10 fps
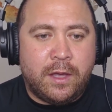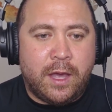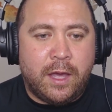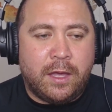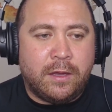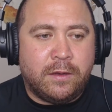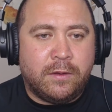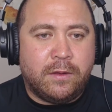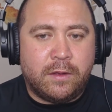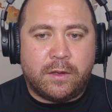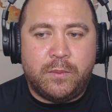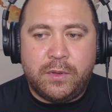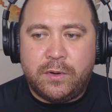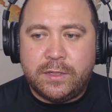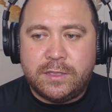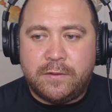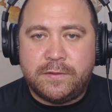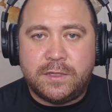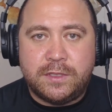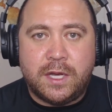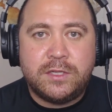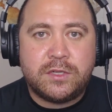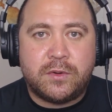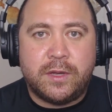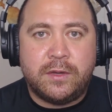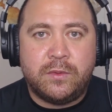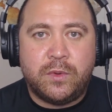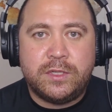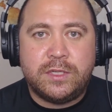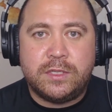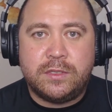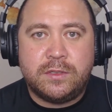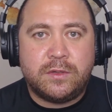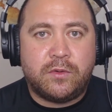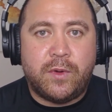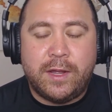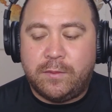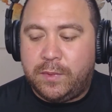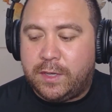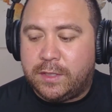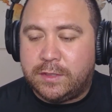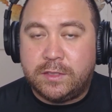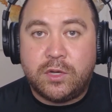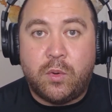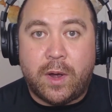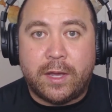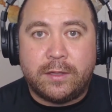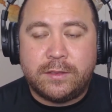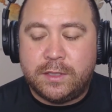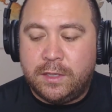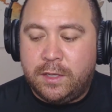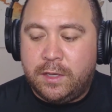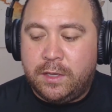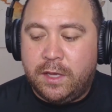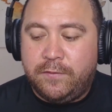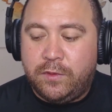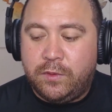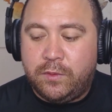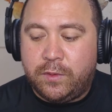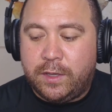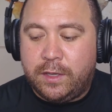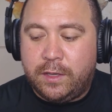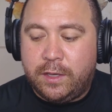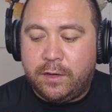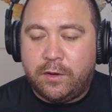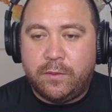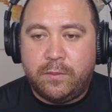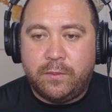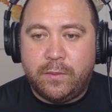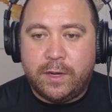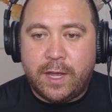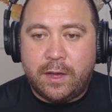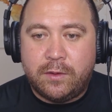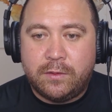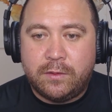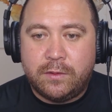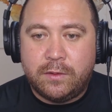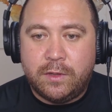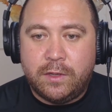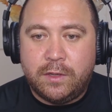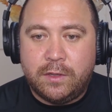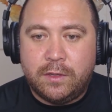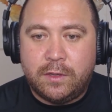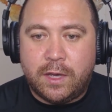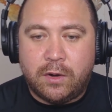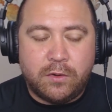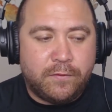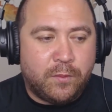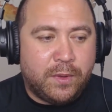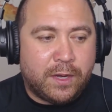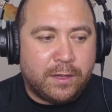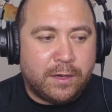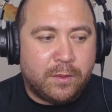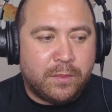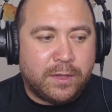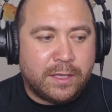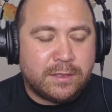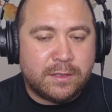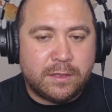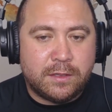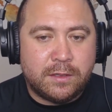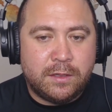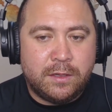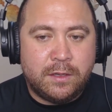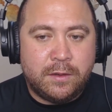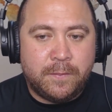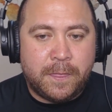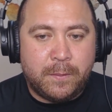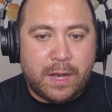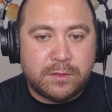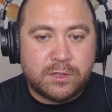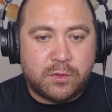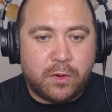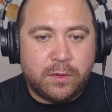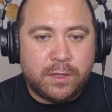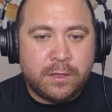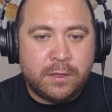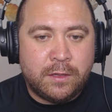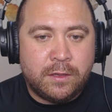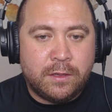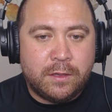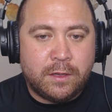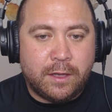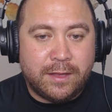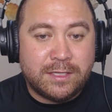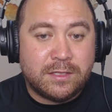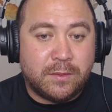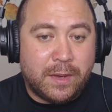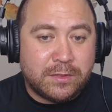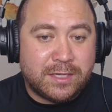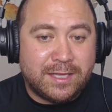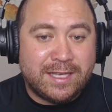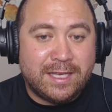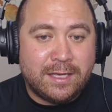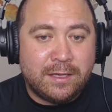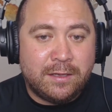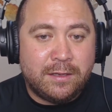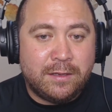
And the computer itself is a touchscreen, which is great because it's quiet. If you hear me now, I don't know if you're picking that up, but that's the mouse scrolling, that's the mouse clicking.